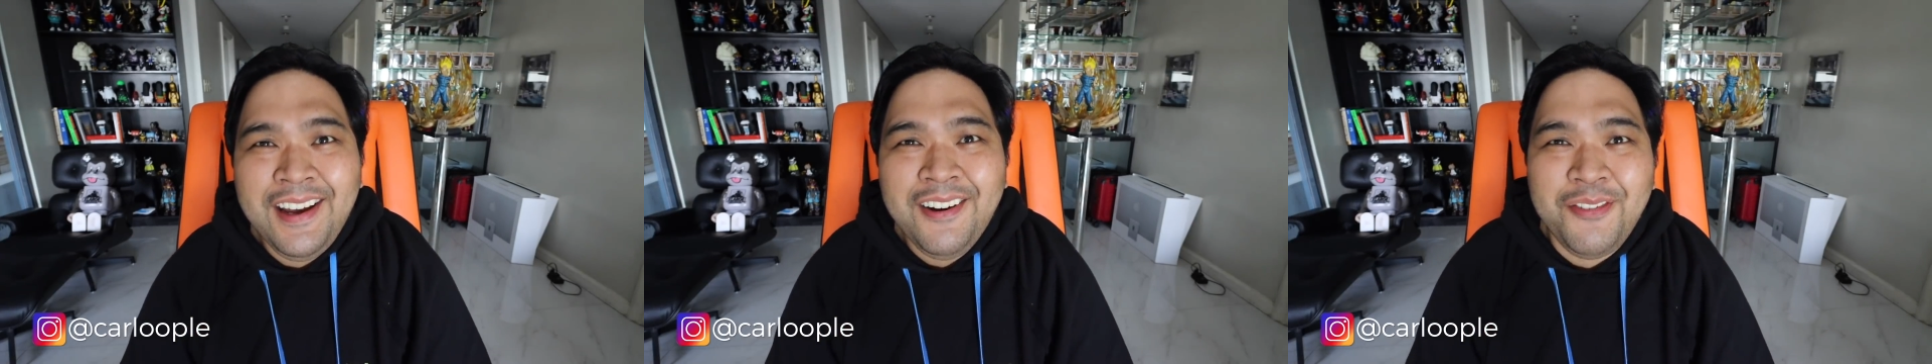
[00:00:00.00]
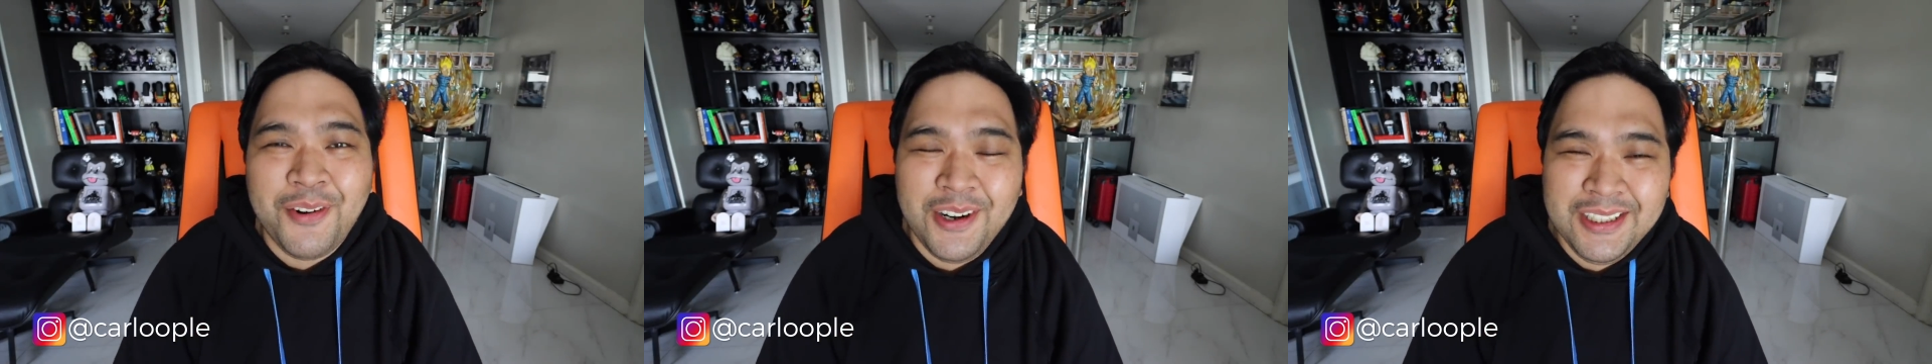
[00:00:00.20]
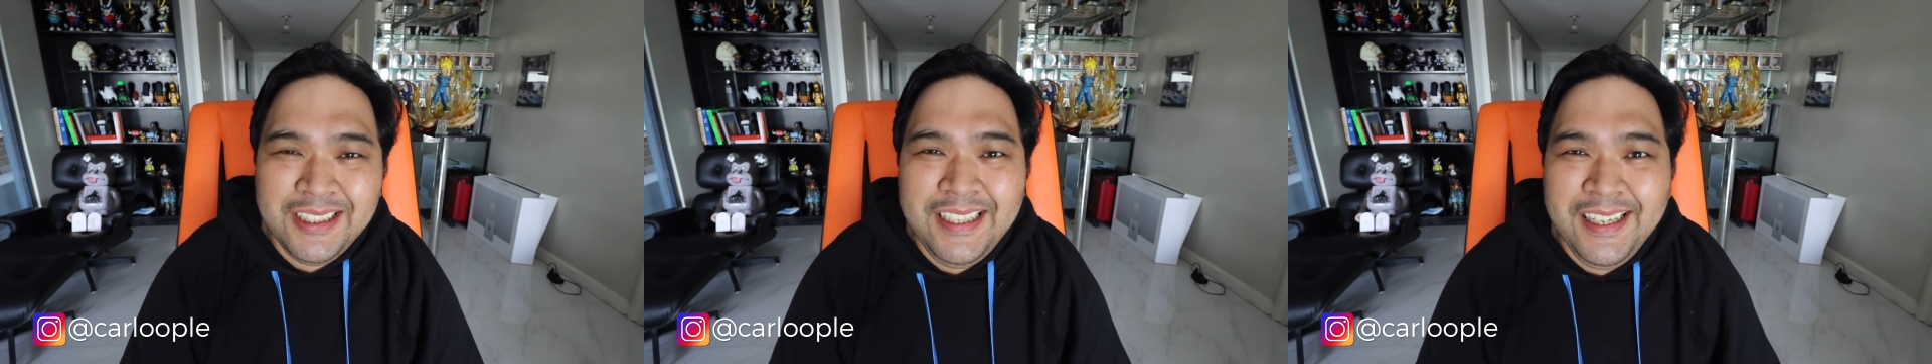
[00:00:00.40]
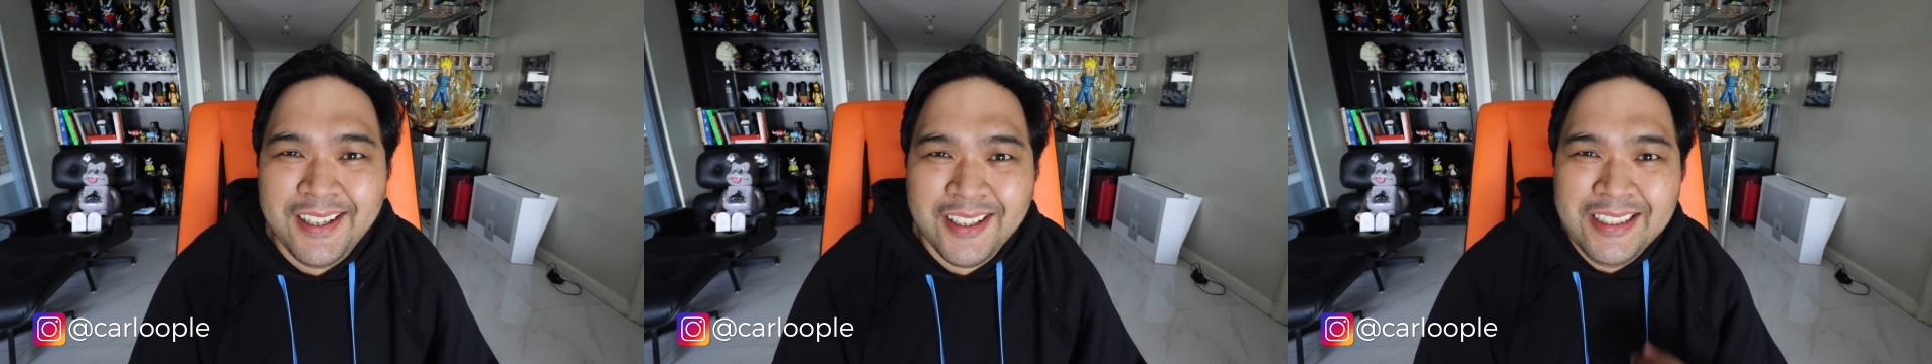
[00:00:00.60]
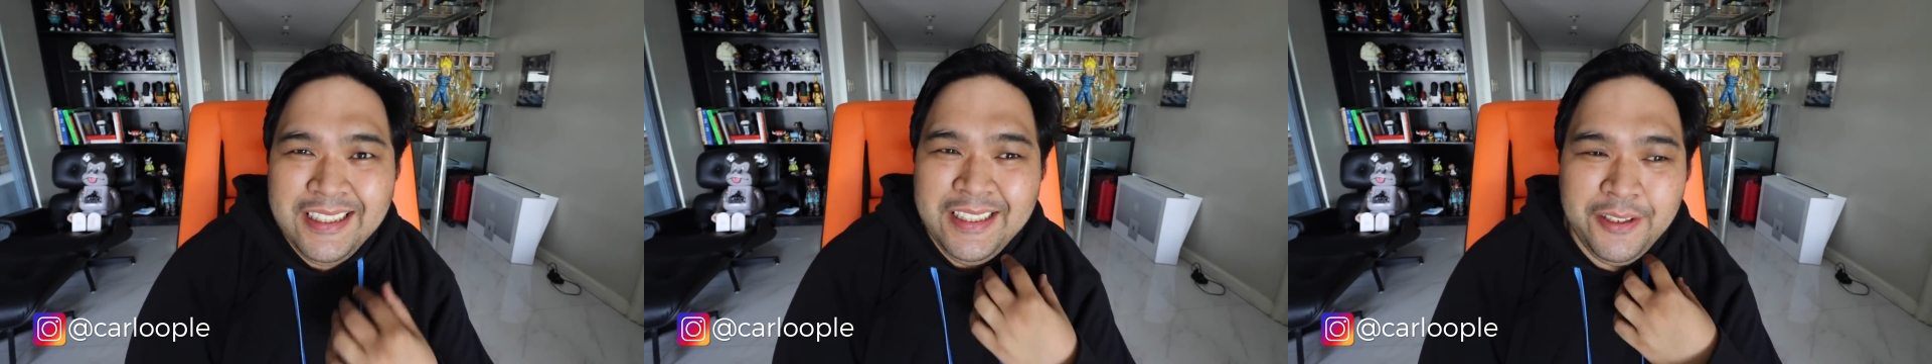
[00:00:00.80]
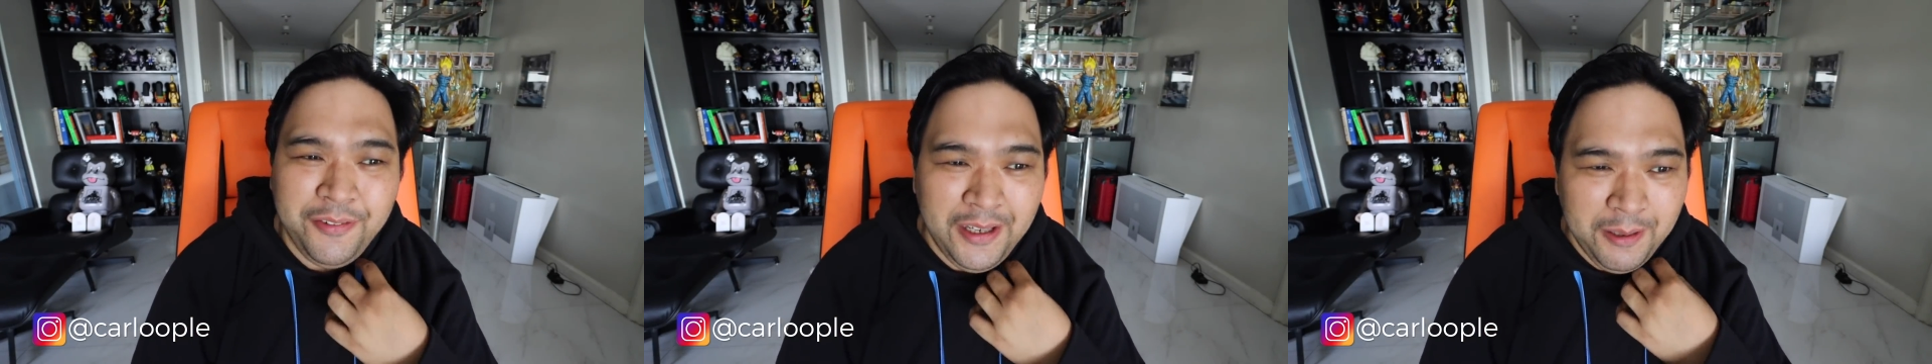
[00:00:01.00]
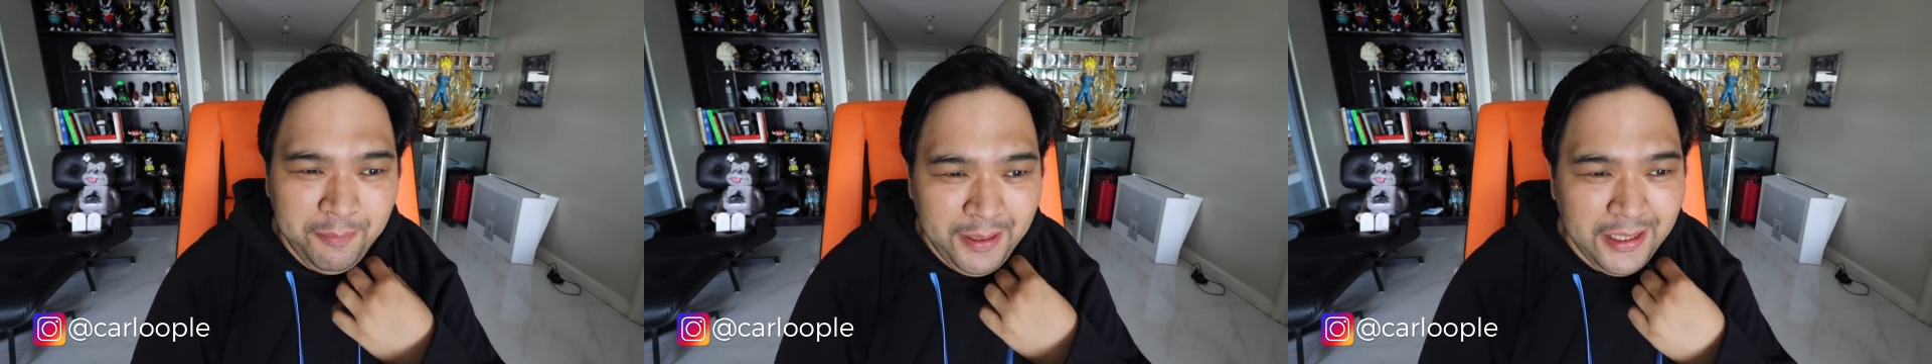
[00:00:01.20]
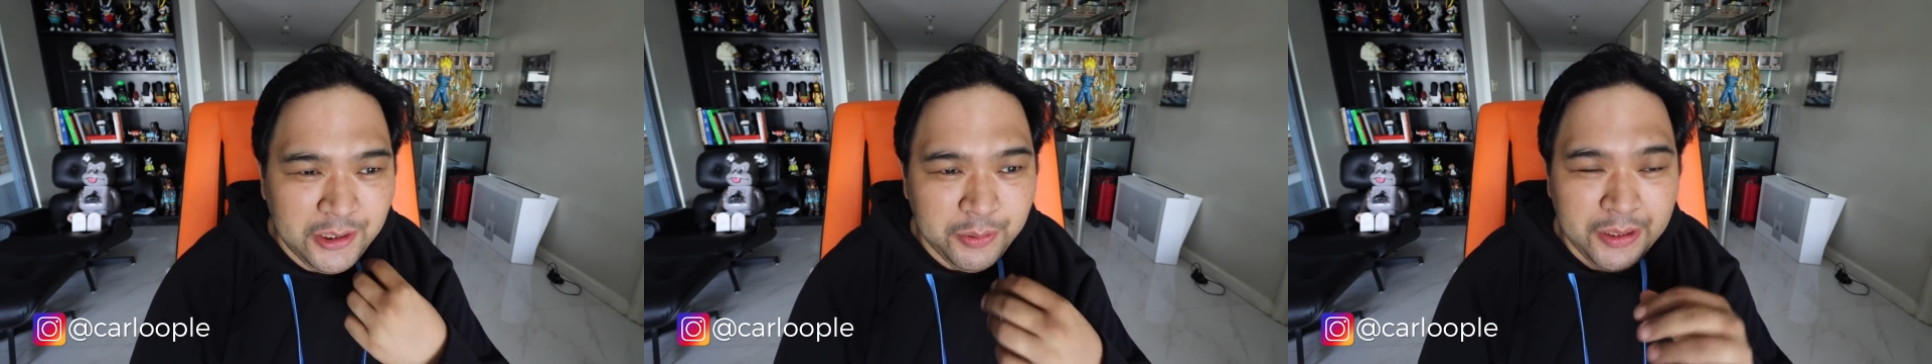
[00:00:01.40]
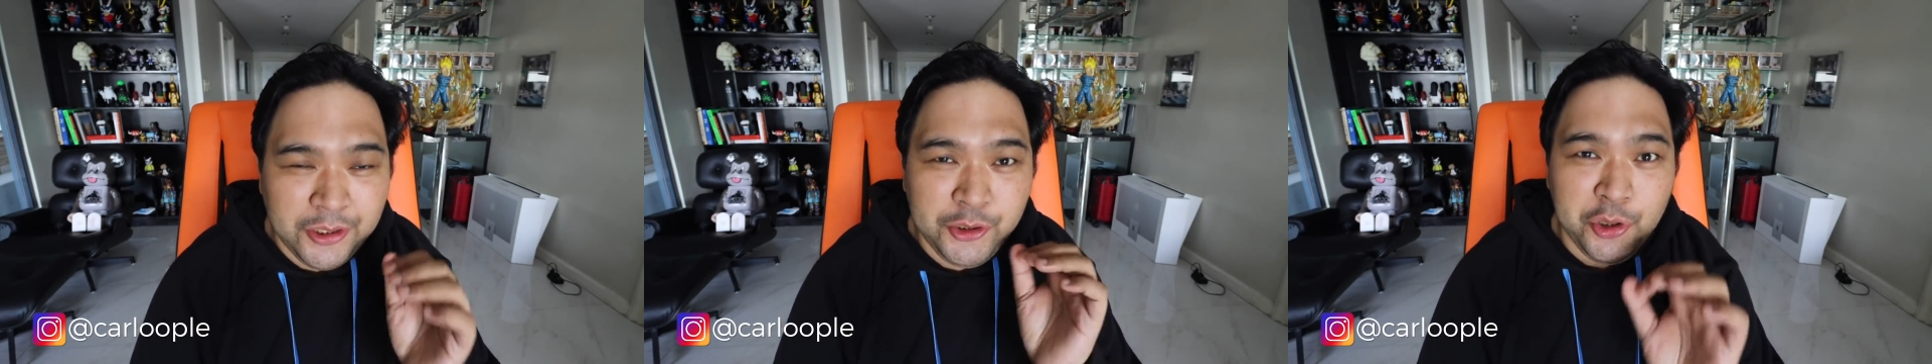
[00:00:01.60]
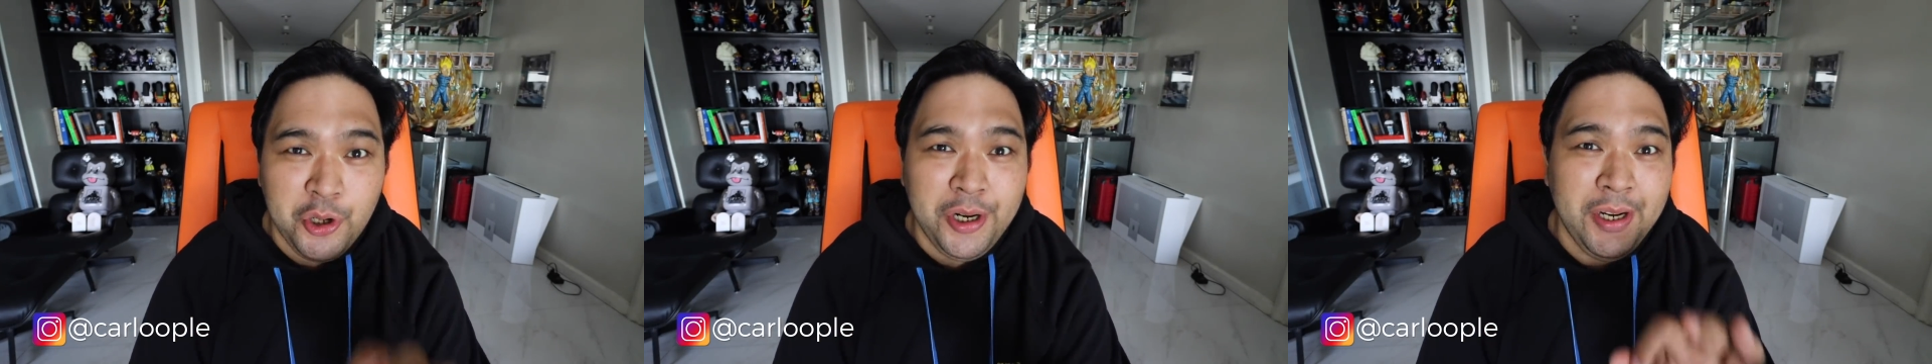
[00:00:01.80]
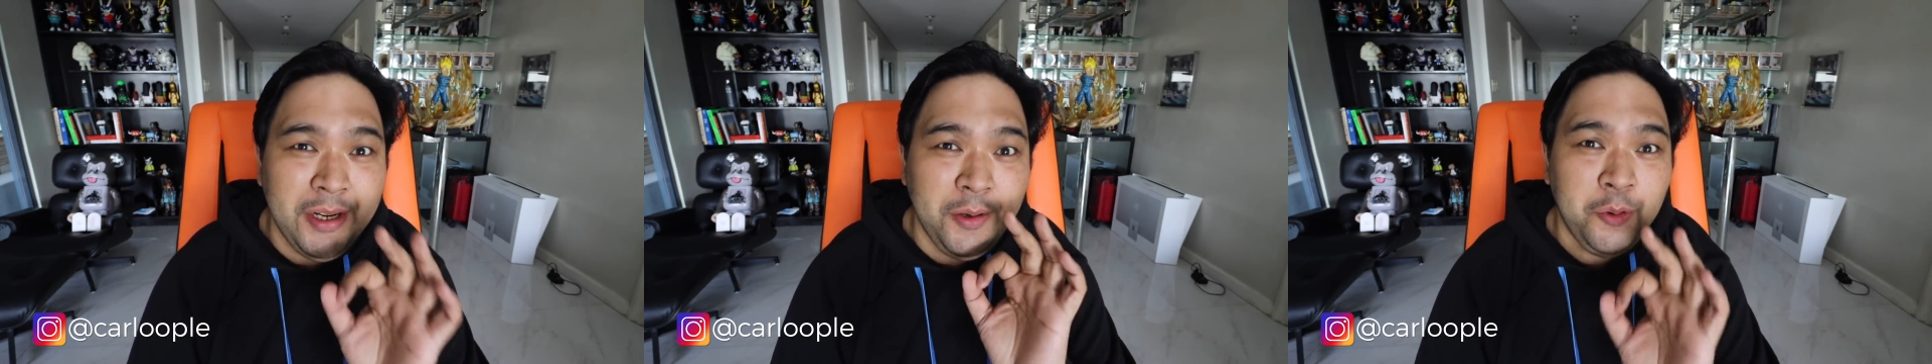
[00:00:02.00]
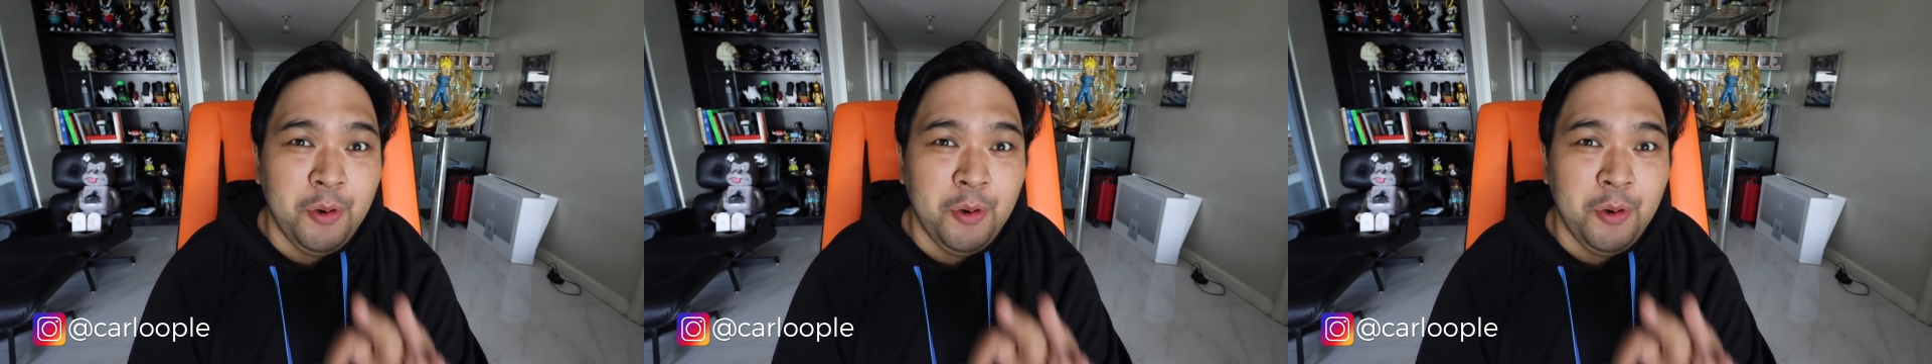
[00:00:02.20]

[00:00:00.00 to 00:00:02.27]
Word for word: for sneakers in the Philippines with the Jordan